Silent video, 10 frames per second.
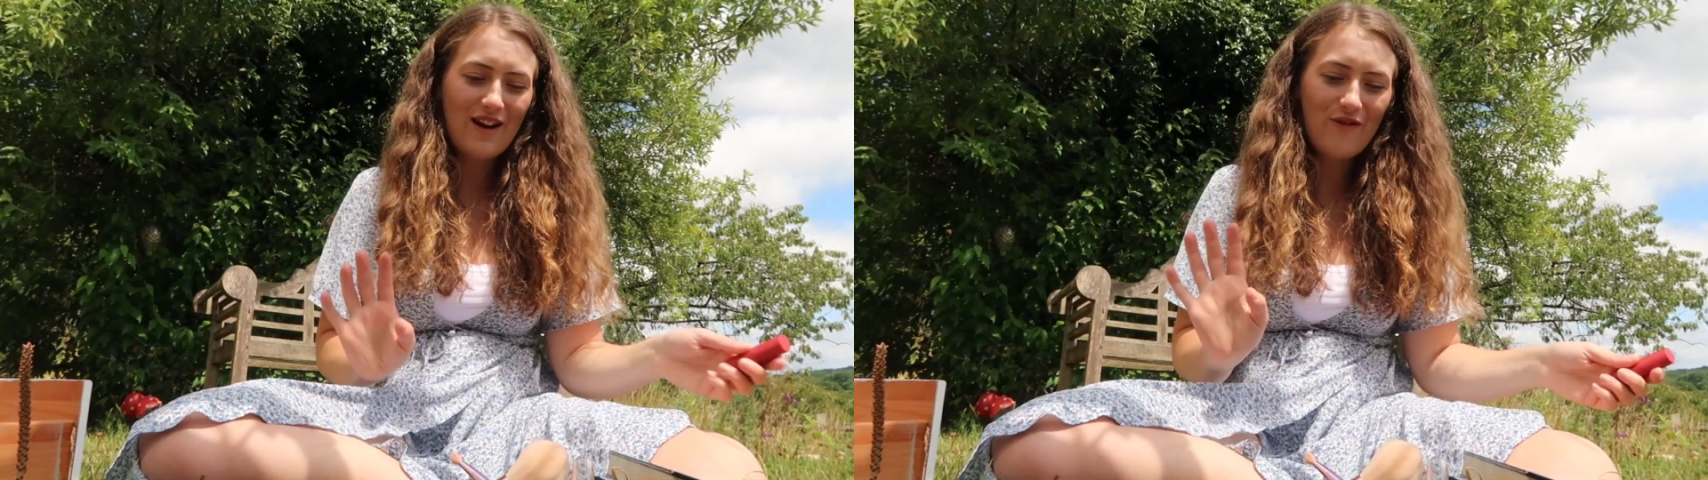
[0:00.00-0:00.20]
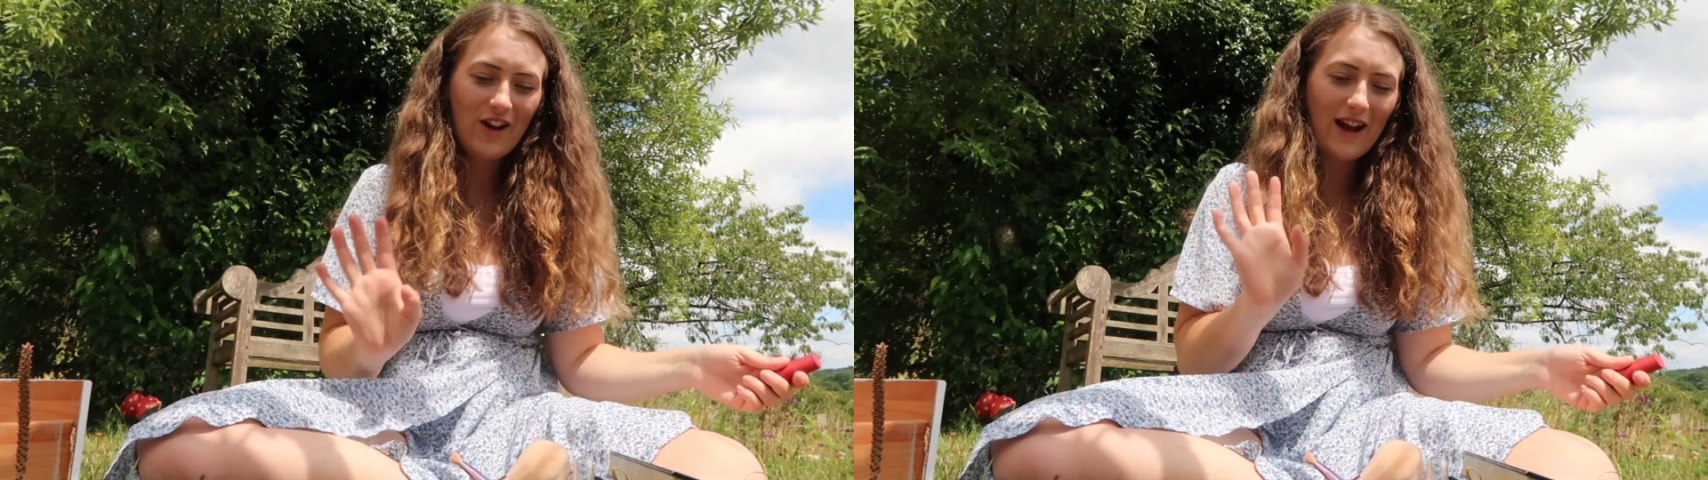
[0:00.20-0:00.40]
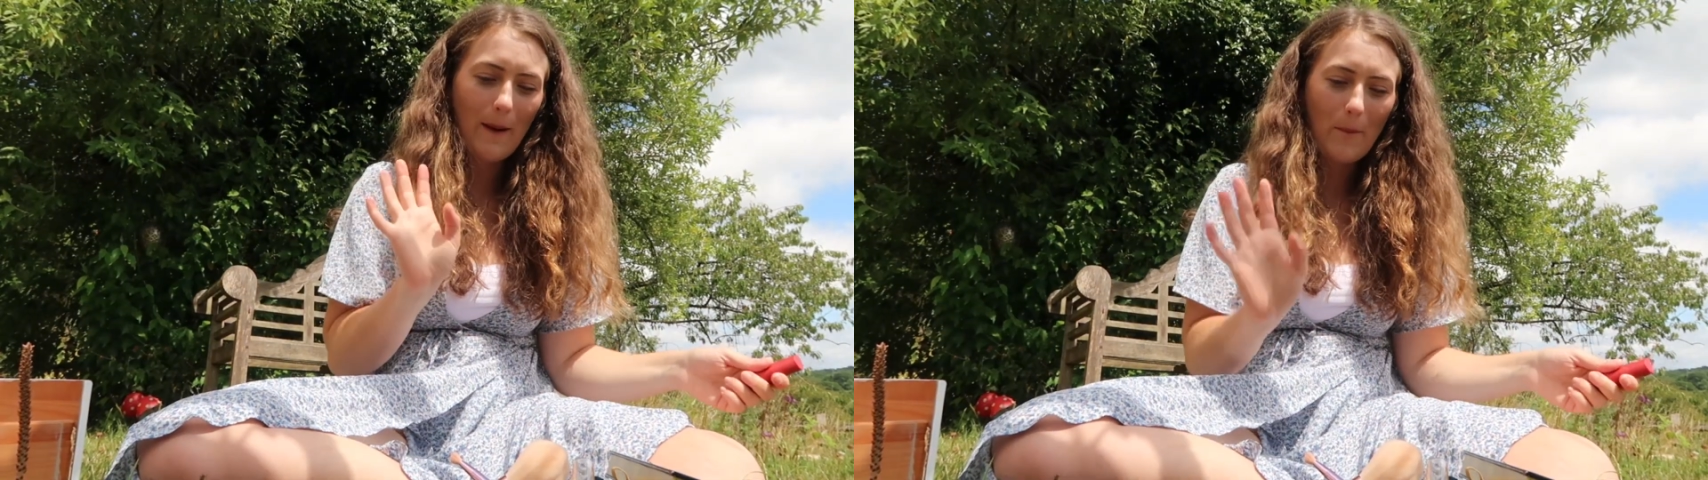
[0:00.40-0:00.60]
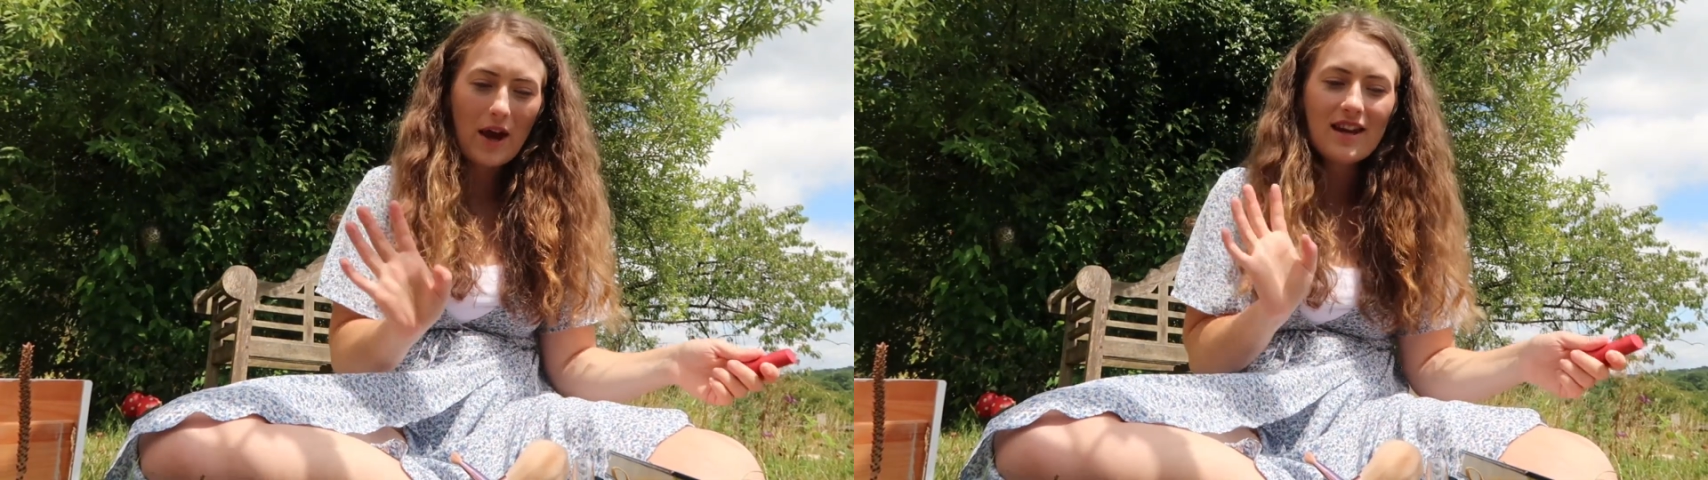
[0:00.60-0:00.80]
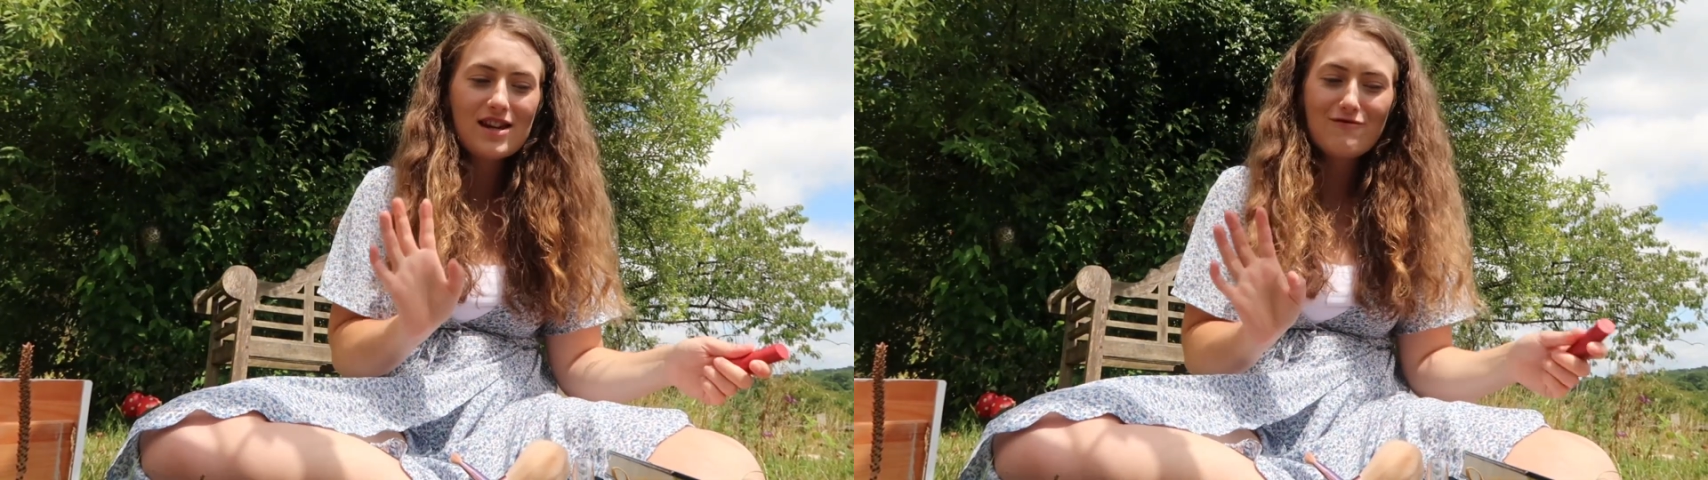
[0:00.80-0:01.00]
I feel like a
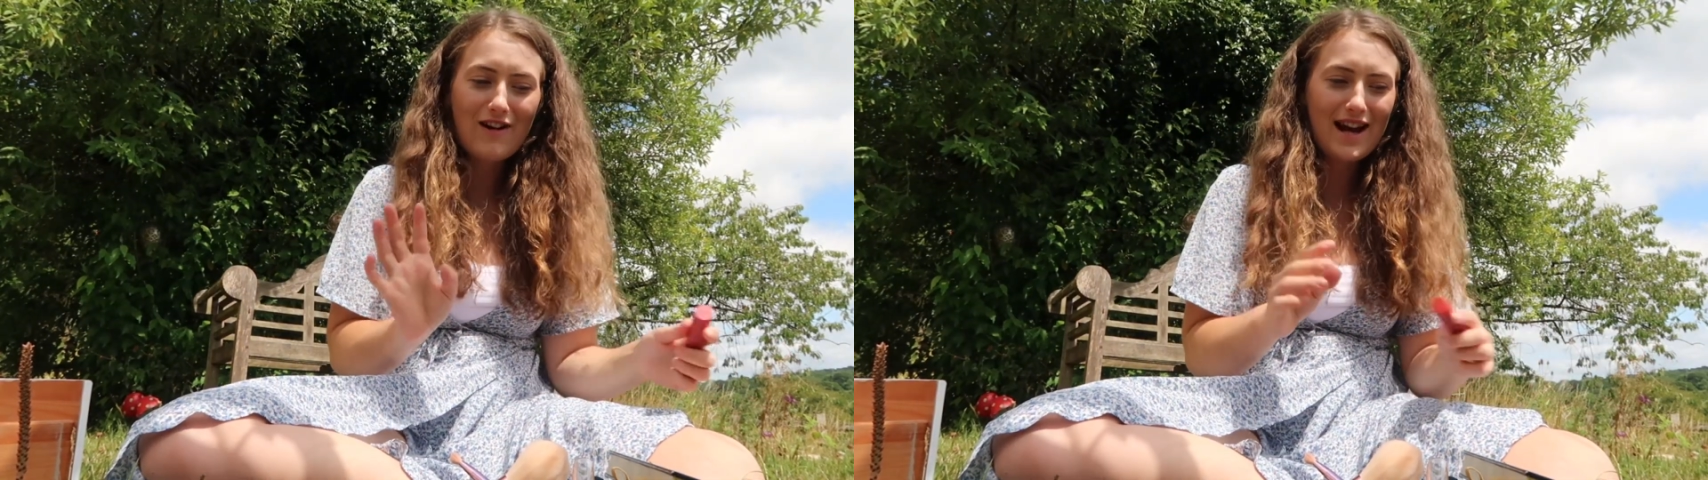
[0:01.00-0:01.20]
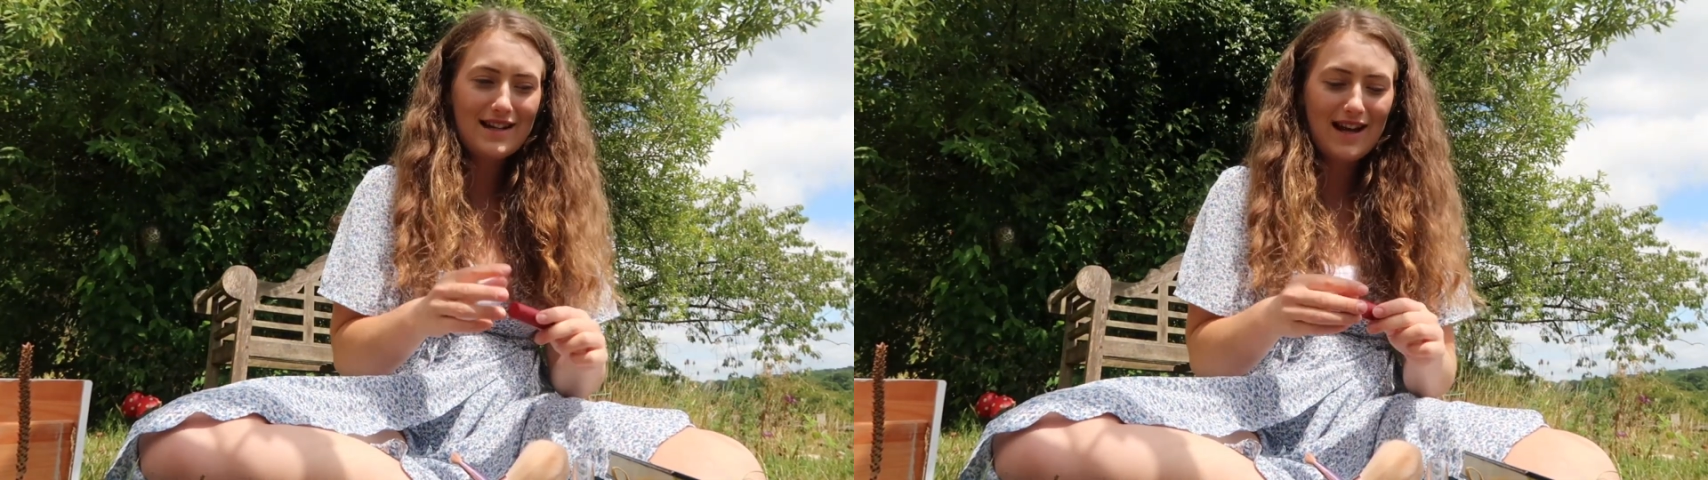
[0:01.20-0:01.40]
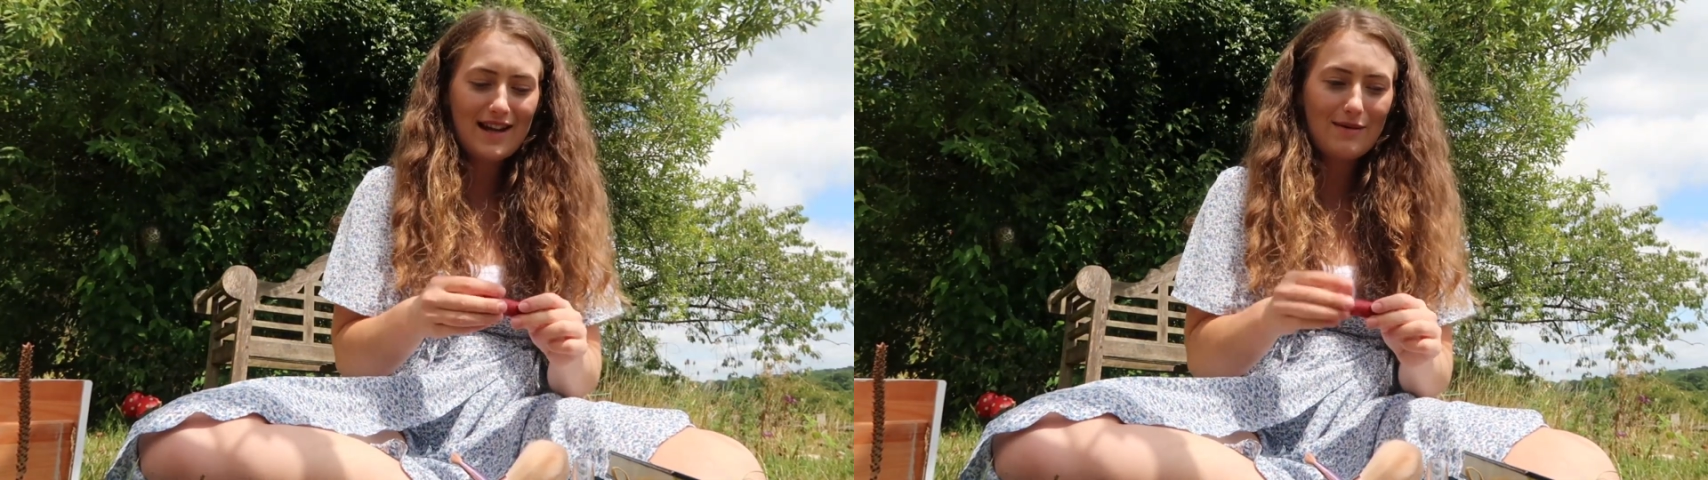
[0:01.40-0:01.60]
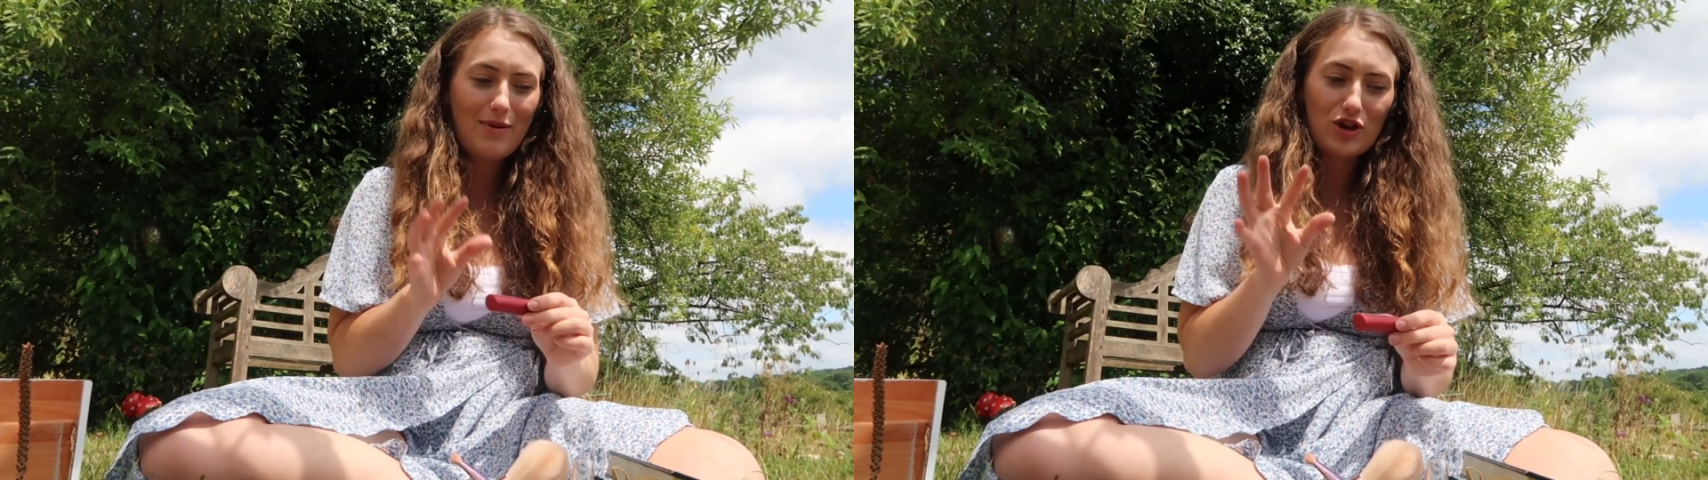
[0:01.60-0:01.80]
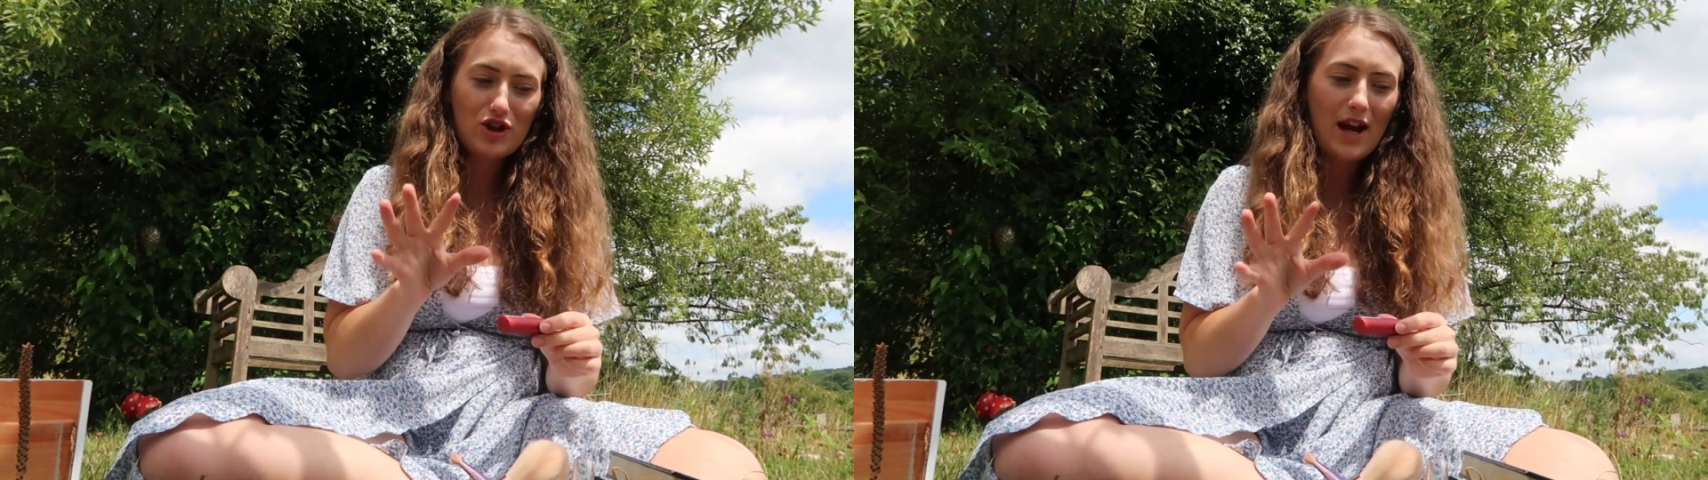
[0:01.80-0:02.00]
pinky red is a
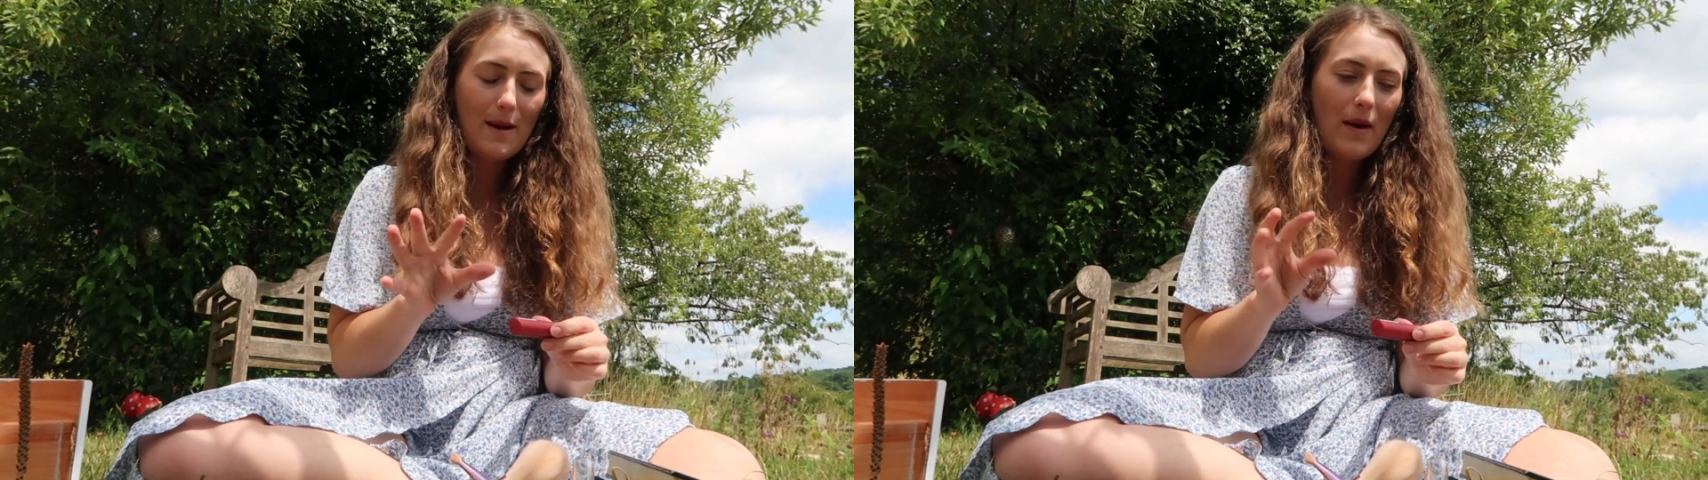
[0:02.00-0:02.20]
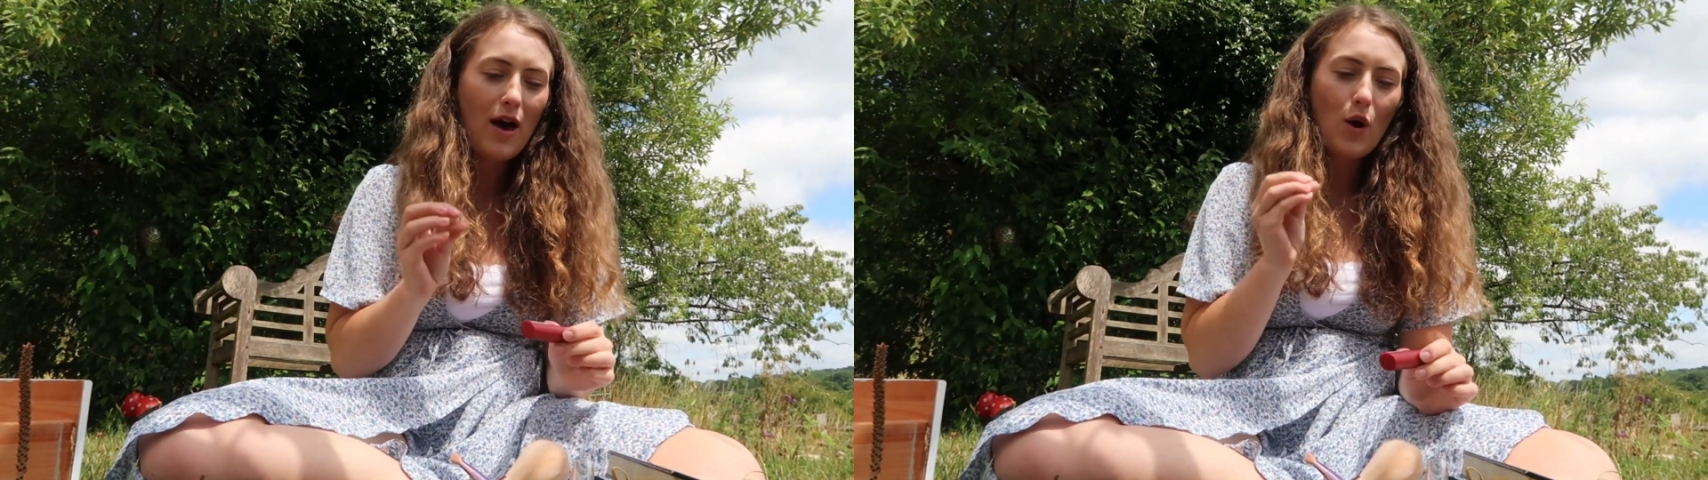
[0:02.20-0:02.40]
bit cheap,